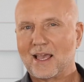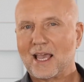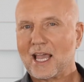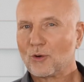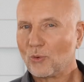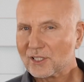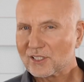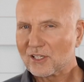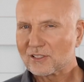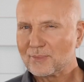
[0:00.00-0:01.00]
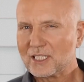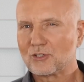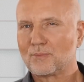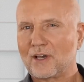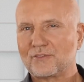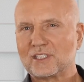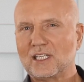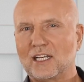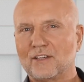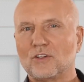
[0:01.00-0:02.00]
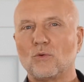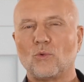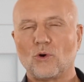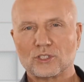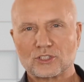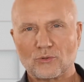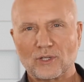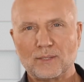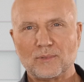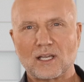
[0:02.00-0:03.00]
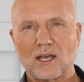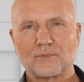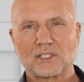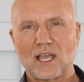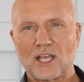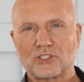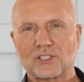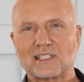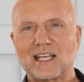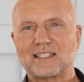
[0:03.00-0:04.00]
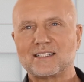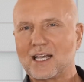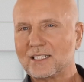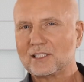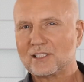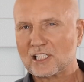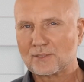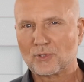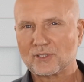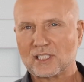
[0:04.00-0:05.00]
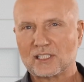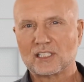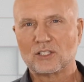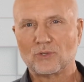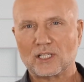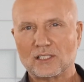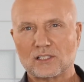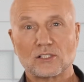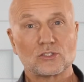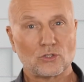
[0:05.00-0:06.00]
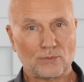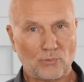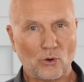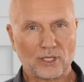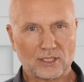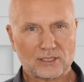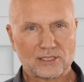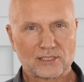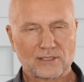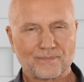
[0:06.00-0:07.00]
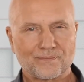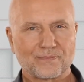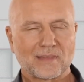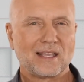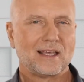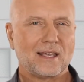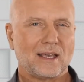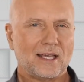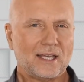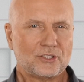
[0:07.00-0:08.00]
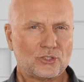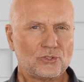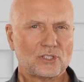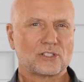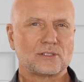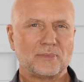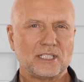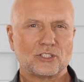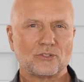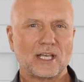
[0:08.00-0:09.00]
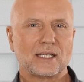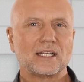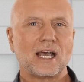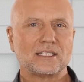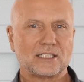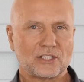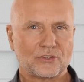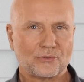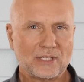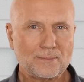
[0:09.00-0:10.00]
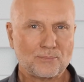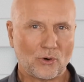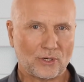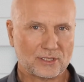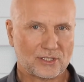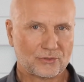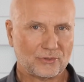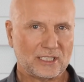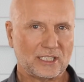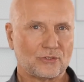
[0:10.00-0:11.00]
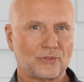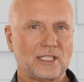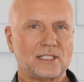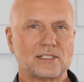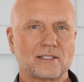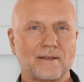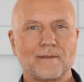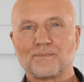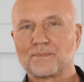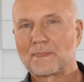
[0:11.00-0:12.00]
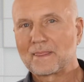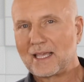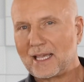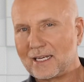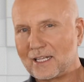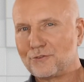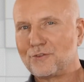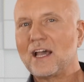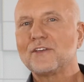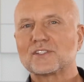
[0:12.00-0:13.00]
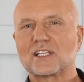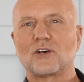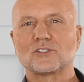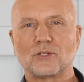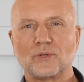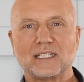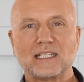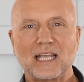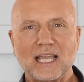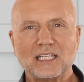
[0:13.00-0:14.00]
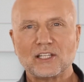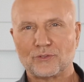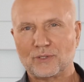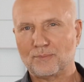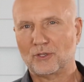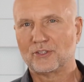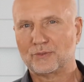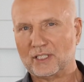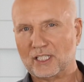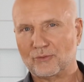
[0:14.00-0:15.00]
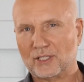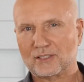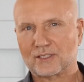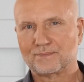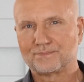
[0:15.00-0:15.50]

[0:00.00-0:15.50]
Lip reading: At 1000 meters above sea level, water already becomes gaseous at 96.6 degrees, so it boils. At 2000 meters at 93.3 degrees, and at 5000 already at 83.3 degrees.